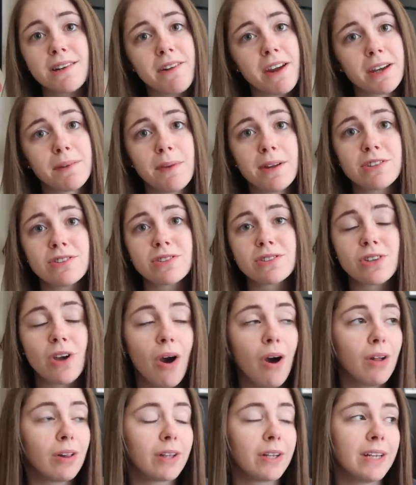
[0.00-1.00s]
I recommend just
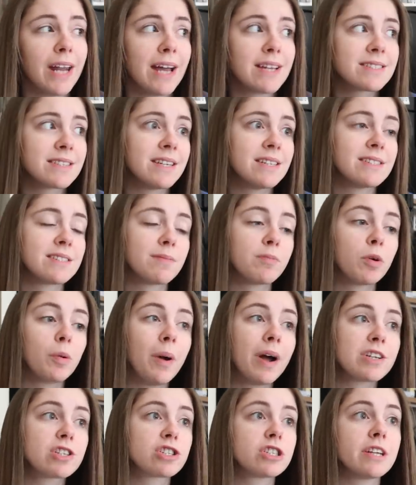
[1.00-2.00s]
calling, asking some
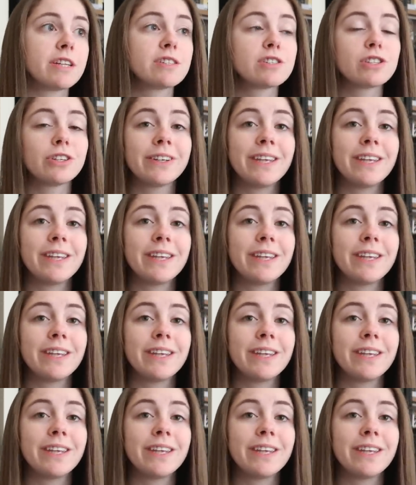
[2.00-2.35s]
questions,